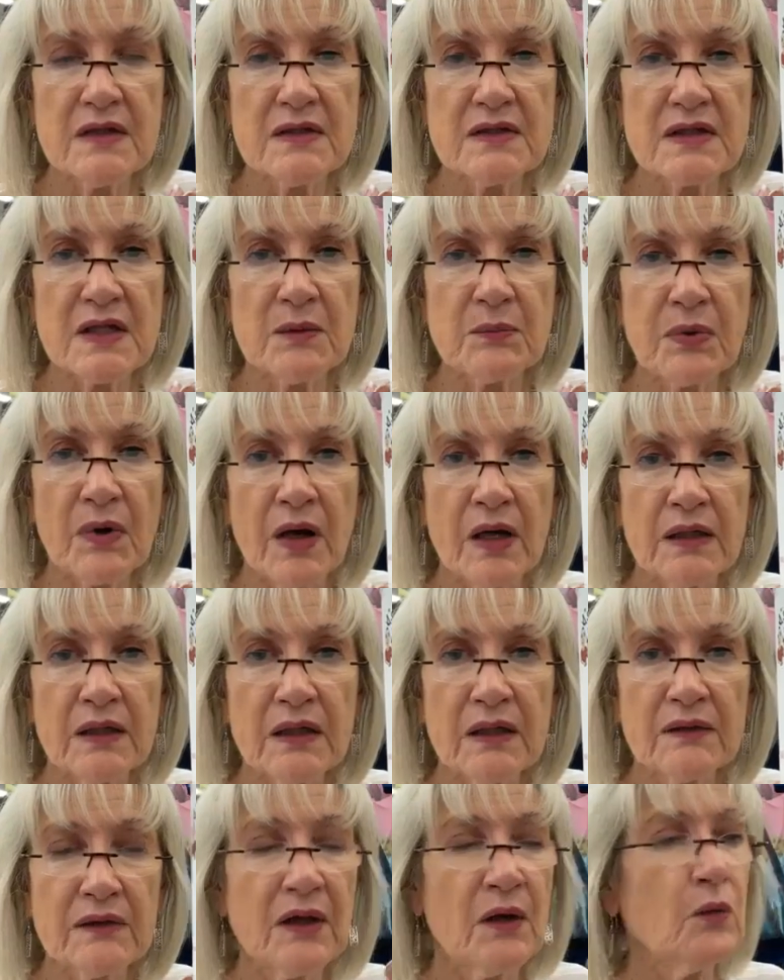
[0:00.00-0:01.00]
is a
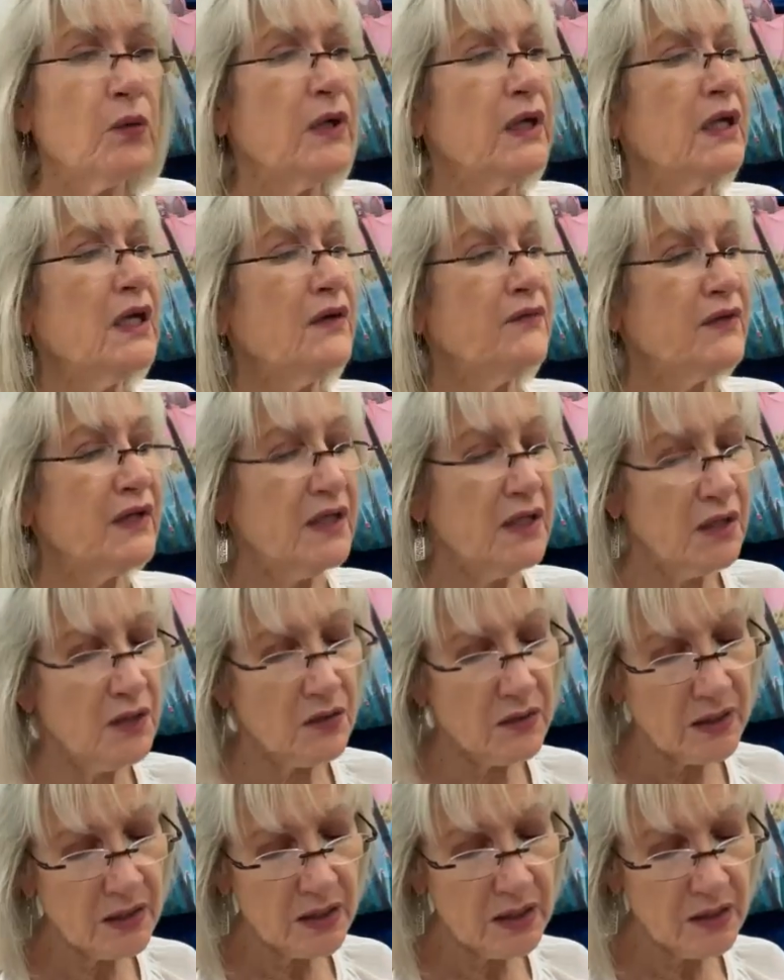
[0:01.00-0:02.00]
product that we have
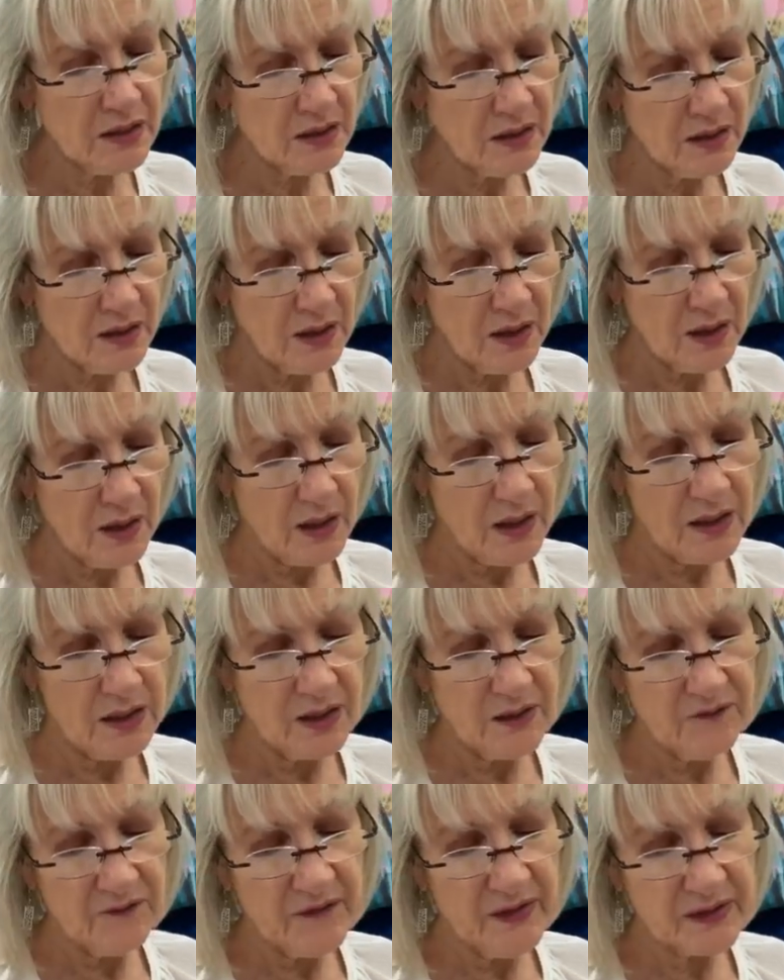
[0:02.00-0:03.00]
carried.
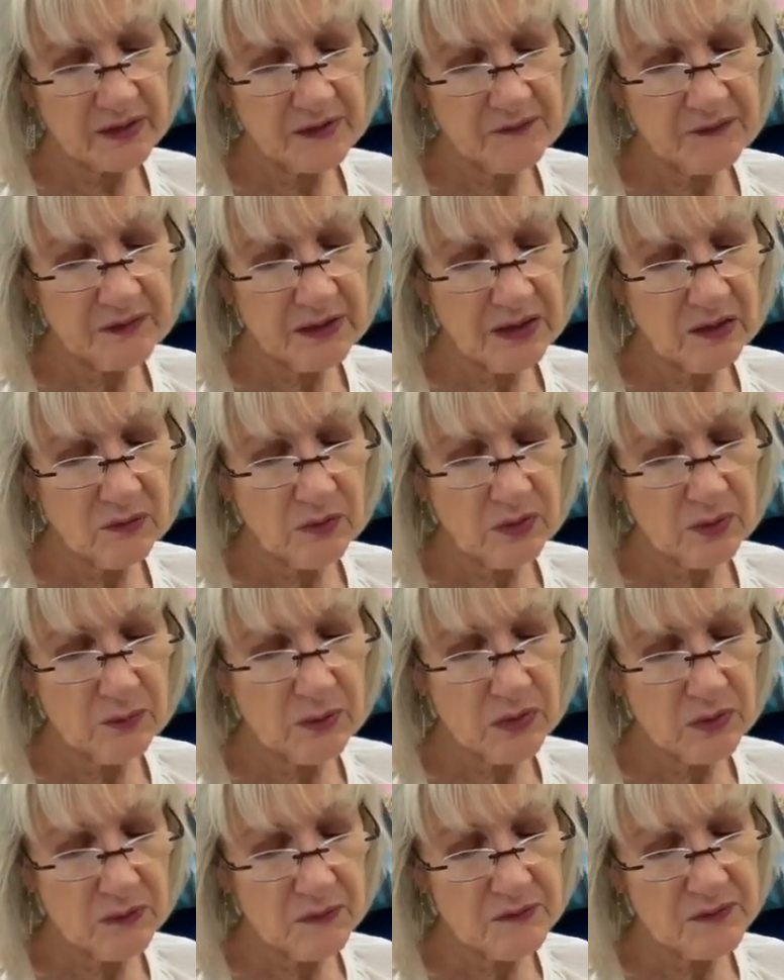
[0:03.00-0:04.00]
It effectively
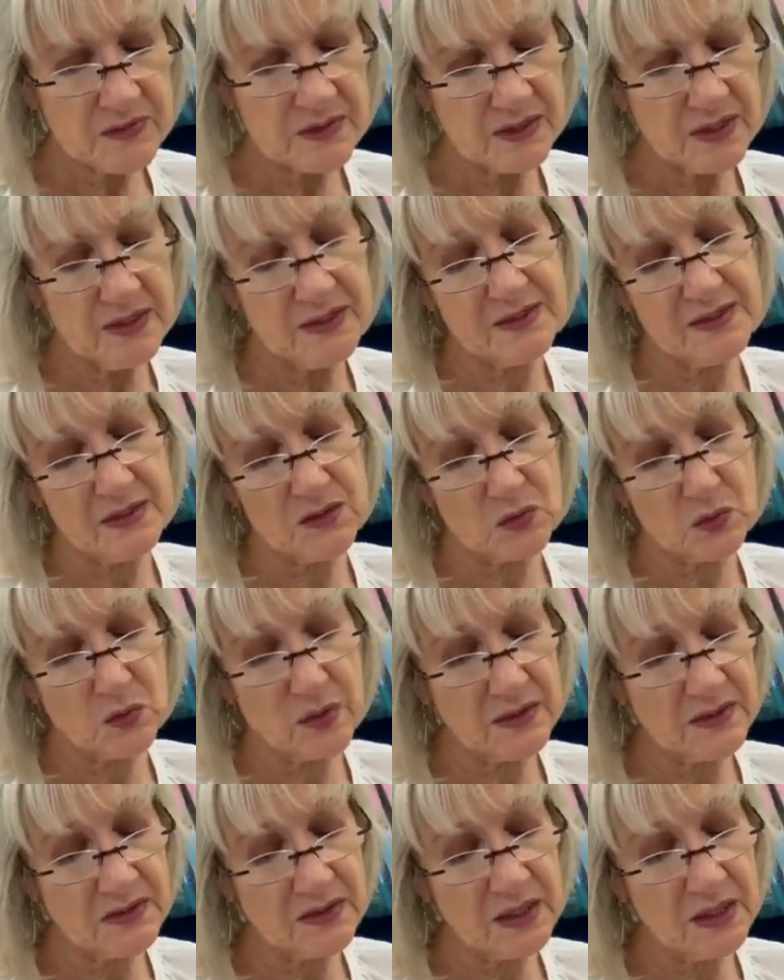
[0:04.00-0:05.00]
removes, it says
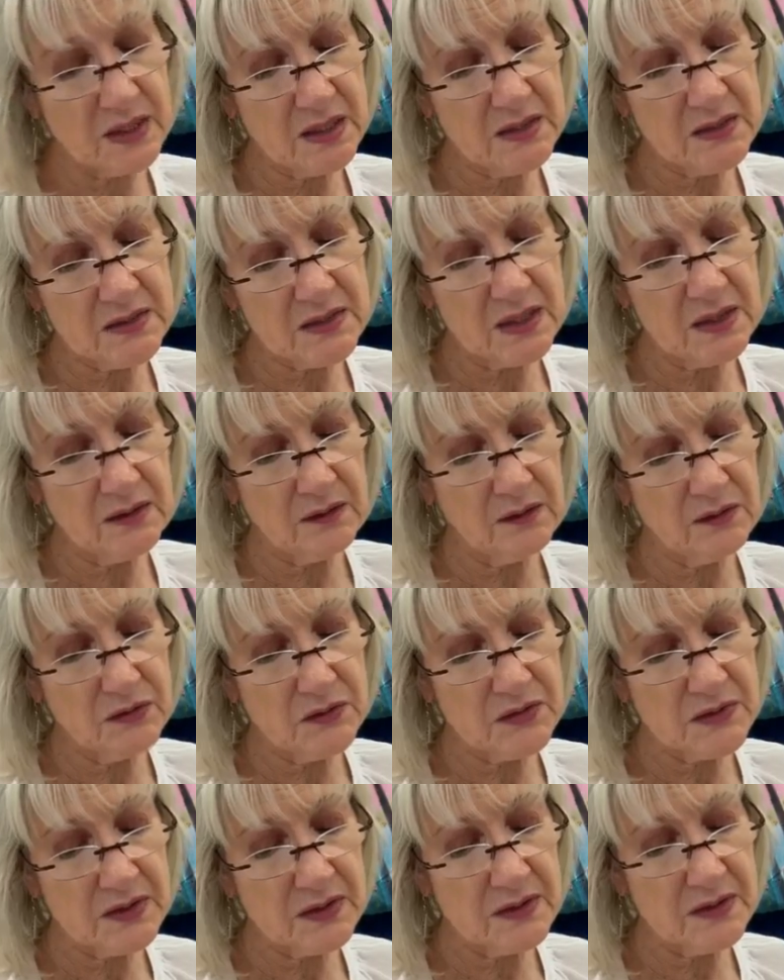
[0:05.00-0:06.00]
rust stains and
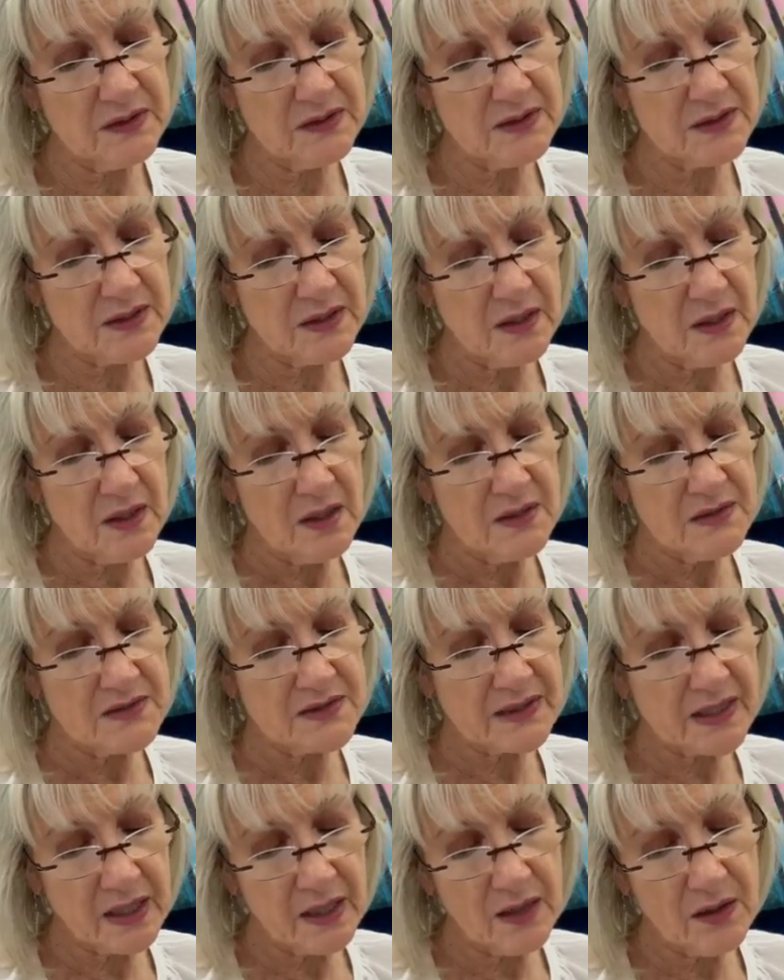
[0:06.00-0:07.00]
loosens
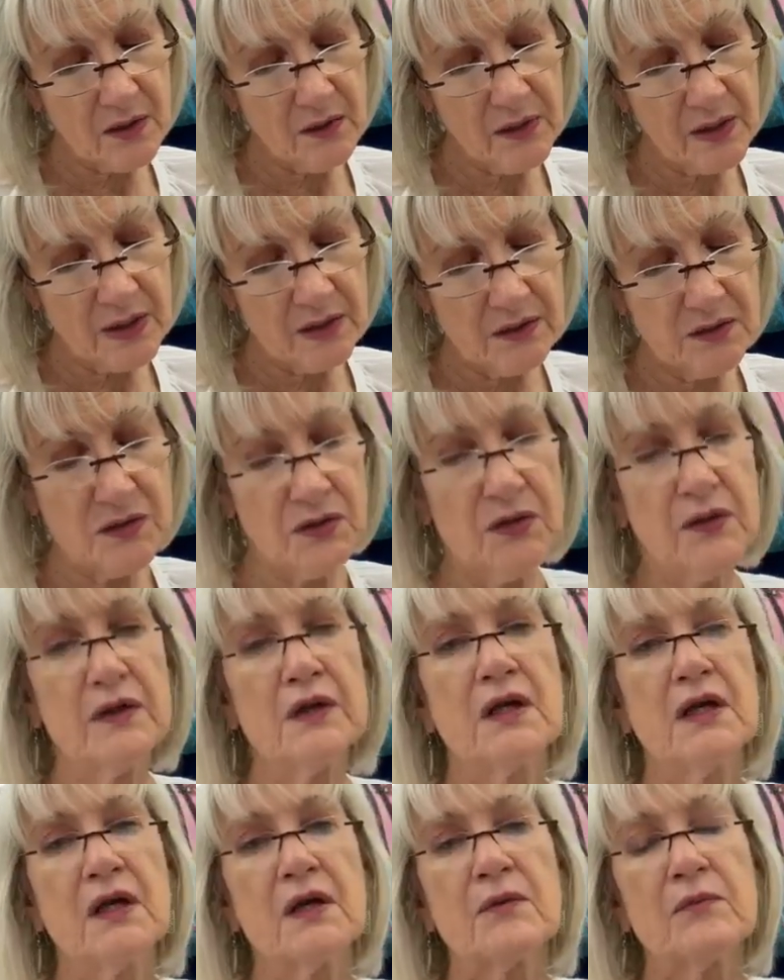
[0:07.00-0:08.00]
scale and
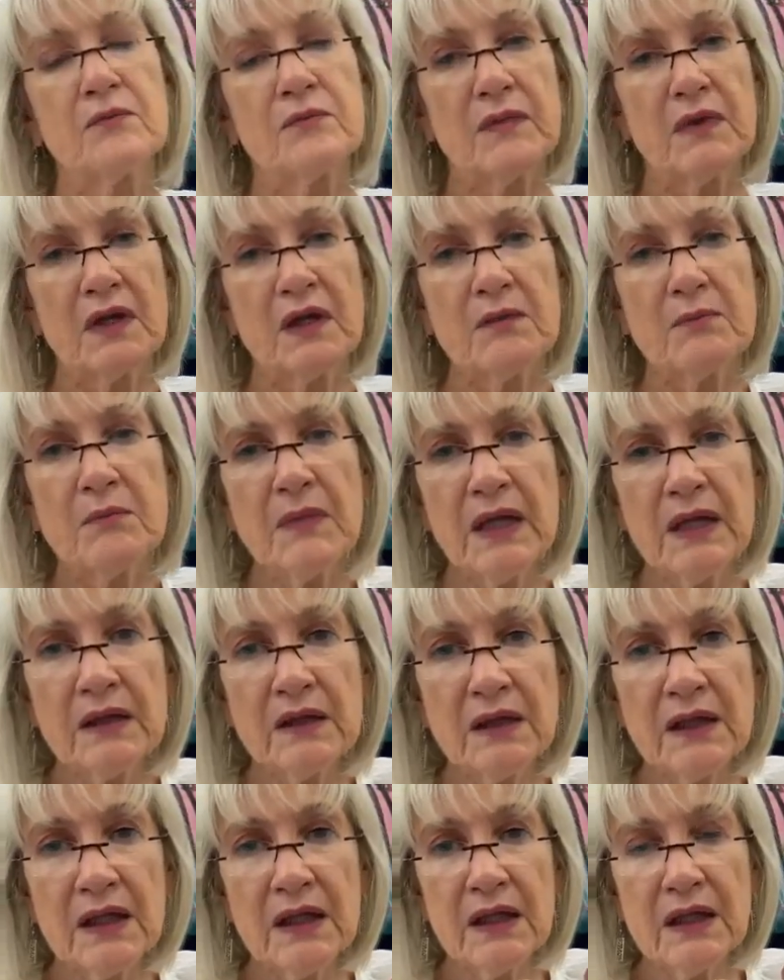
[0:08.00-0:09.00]
dirt.
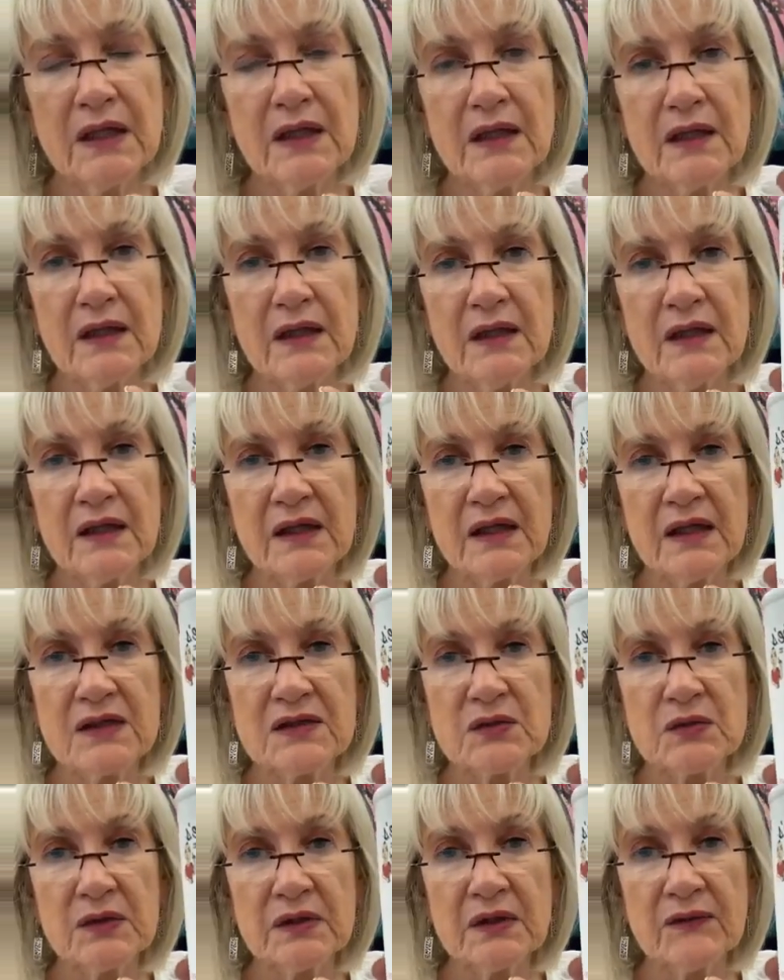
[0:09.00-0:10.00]
Mainly, it
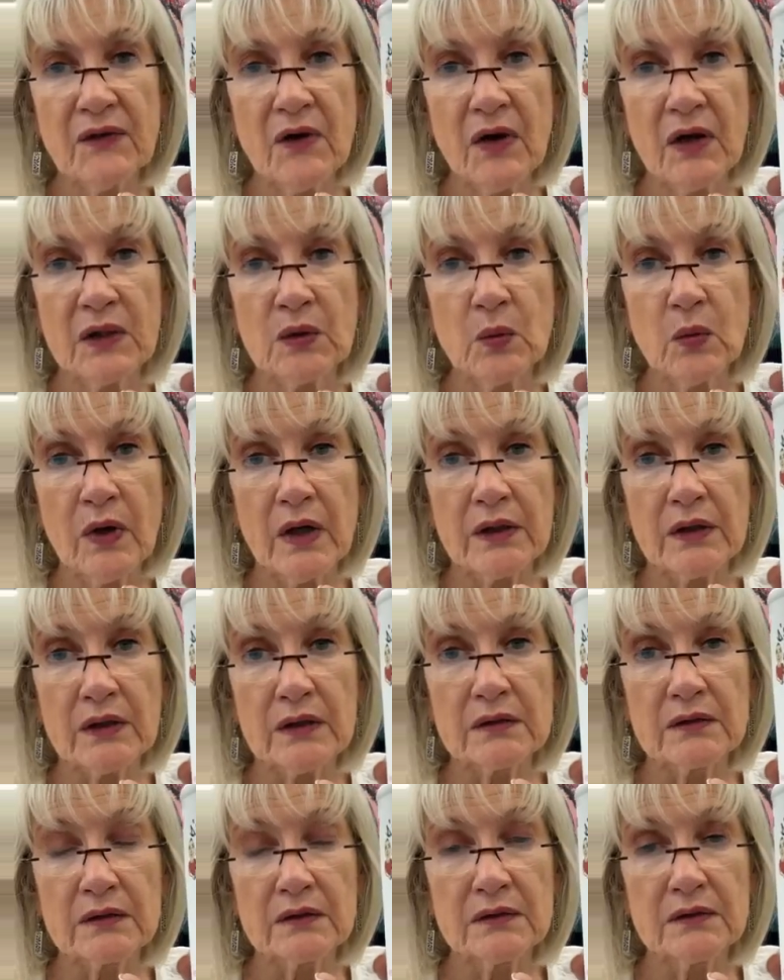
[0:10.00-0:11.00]
gets rid of hard water,